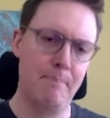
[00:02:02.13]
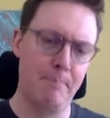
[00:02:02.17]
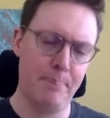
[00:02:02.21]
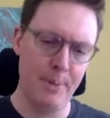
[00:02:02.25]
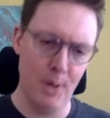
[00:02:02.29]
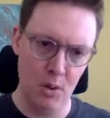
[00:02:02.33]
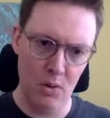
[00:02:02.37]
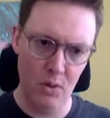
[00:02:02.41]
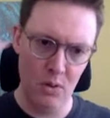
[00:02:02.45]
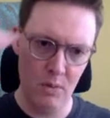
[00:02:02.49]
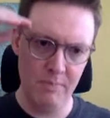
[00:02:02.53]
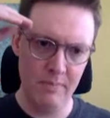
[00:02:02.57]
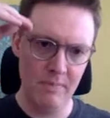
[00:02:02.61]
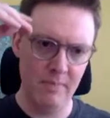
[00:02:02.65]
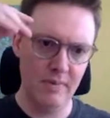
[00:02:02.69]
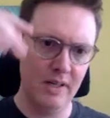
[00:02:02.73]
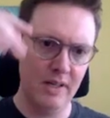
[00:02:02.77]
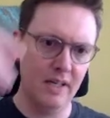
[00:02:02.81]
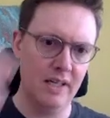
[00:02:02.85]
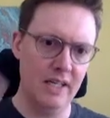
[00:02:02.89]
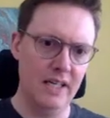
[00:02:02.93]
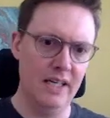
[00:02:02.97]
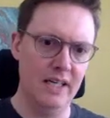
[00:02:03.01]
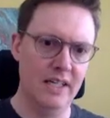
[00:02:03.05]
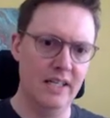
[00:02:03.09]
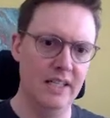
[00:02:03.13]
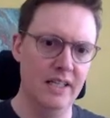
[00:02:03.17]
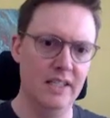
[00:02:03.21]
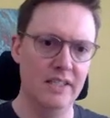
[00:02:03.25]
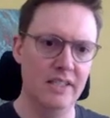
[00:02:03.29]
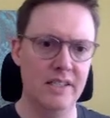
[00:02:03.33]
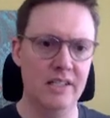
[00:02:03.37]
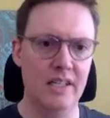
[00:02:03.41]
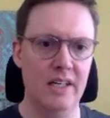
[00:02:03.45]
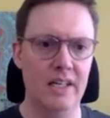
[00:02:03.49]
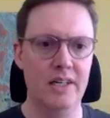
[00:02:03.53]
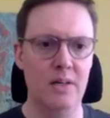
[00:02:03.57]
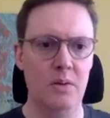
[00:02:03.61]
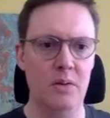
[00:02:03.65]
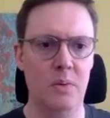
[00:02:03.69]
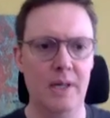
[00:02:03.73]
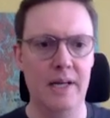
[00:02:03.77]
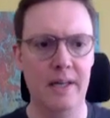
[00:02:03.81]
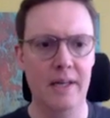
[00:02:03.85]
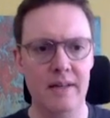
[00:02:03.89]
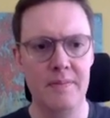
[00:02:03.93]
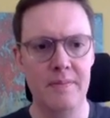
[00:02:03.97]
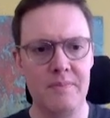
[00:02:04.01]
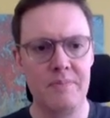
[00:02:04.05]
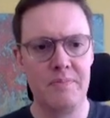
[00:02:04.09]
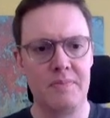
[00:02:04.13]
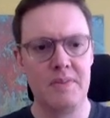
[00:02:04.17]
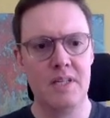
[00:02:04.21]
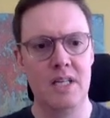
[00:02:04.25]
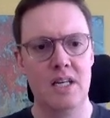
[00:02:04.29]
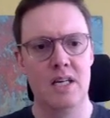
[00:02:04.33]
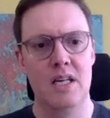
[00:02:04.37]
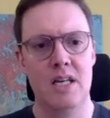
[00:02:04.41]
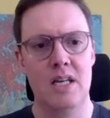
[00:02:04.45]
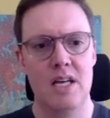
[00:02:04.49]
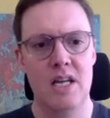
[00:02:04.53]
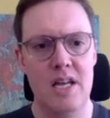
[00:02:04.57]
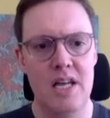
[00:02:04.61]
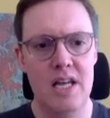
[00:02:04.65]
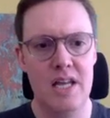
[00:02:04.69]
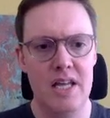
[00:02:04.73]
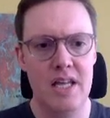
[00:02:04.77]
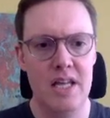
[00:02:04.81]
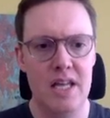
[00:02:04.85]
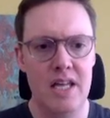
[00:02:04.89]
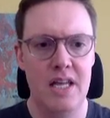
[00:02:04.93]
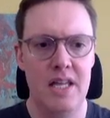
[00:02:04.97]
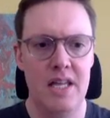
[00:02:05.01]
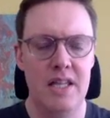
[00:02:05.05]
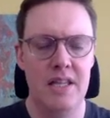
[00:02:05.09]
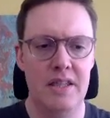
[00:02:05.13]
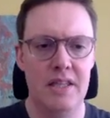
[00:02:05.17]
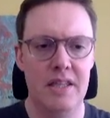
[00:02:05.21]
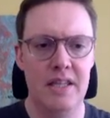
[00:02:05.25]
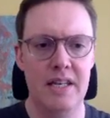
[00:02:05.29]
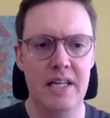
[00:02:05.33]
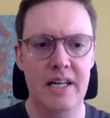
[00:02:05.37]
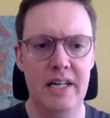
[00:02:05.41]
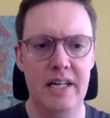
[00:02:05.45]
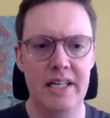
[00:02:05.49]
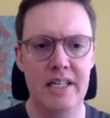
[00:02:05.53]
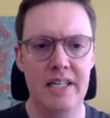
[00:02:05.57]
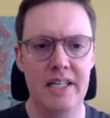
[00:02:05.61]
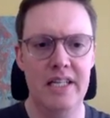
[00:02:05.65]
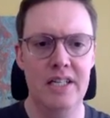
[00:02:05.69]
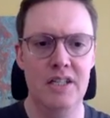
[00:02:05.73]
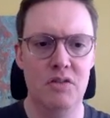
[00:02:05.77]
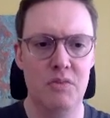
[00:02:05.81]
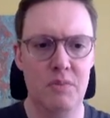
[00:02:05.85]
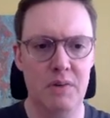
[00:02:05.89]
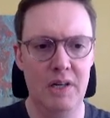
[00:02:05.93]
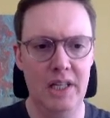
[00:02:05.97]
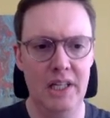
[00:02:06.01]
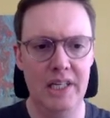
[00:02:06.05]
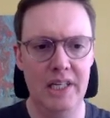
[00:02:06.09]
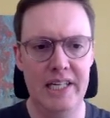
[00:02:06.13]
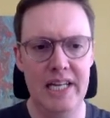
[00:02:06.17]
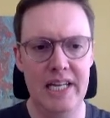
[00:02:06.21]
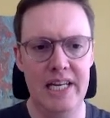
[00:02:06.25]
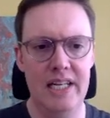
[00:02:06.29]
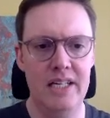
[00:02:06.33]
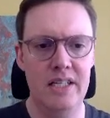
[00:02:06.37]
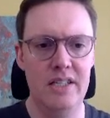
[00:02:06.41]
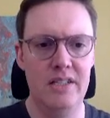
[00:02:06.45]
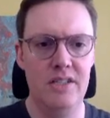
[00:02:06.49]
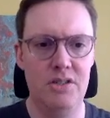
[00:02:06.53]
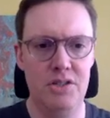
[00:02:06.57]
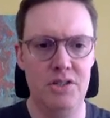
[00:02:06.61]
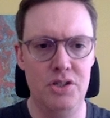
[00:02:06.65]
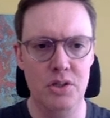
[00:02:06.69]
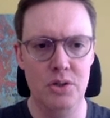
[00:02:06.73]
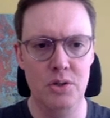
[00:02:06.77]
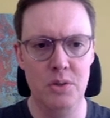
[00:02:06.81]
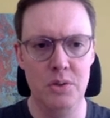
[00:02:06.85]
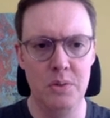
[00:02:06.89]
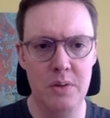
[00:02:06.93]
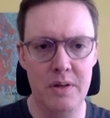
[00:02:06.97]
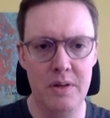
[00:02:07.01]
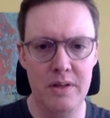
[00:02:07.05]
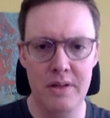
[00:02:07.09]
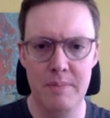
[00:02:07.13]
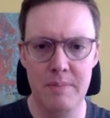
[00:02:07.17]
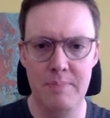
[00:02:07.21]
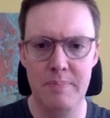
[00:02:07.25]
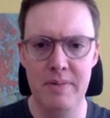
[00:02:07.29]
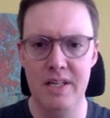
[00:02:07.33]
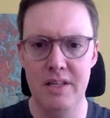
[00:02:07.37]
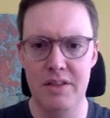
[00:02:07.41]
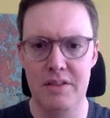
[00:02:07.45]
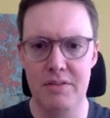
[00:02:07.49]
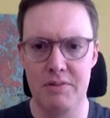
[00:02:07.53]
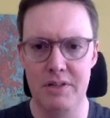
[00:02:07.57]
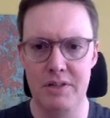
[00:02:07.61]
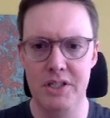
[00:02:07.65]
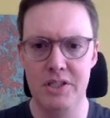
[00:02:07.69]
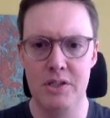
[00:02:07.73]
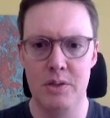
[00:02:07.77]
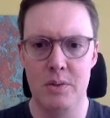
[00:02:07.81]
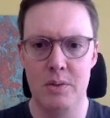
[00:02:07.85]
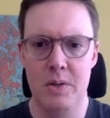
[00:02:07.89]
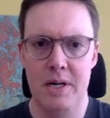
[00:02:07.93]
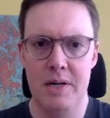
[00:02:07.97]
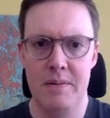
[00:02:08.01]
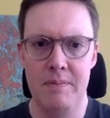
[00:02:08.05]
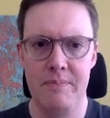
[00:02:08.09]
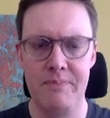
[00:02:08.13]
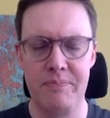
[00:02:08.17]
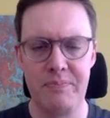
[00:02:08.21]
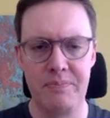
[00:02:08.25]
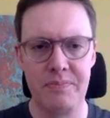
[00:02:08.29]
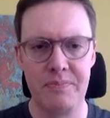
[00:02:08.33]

boom, kicking this knight away. The knight is relegated to the b3 square.